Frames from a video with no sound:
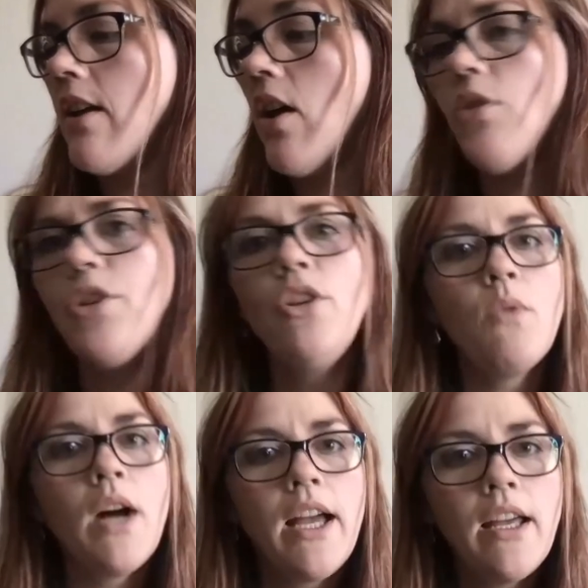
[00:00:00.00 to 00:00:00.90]
Oh, you know
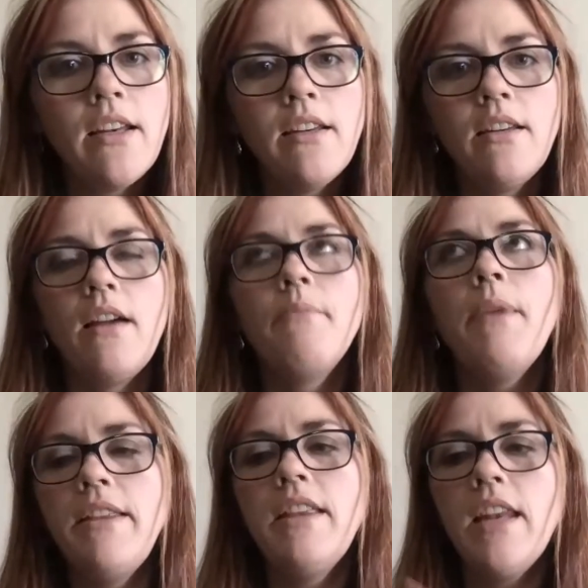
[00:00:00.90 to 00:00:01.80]
what?
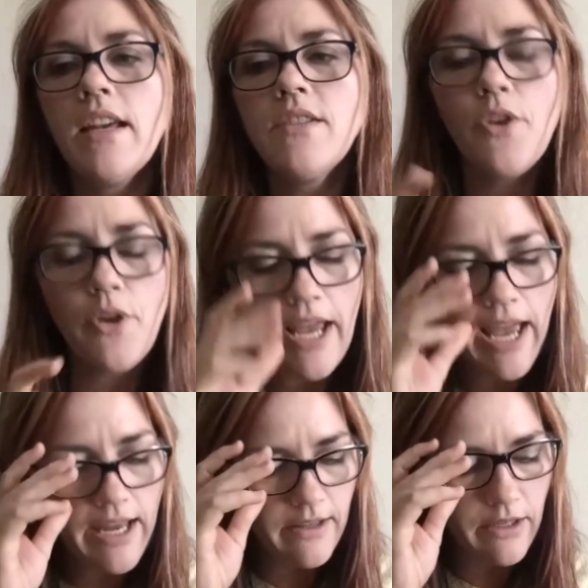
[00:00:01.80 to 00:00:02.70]
The next photo I
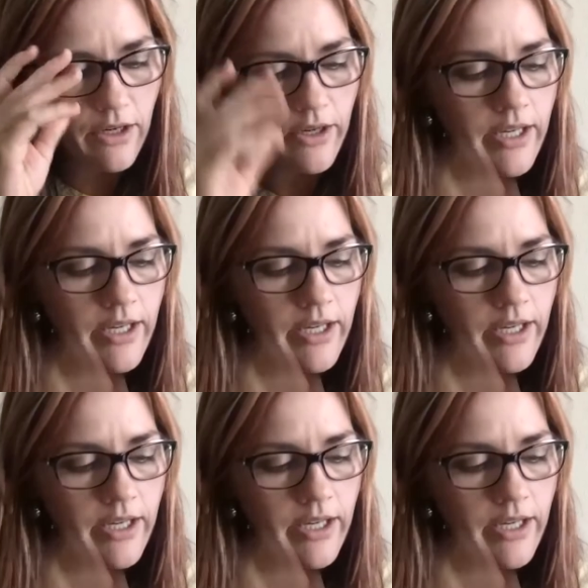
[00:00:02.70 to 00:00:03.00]
had in there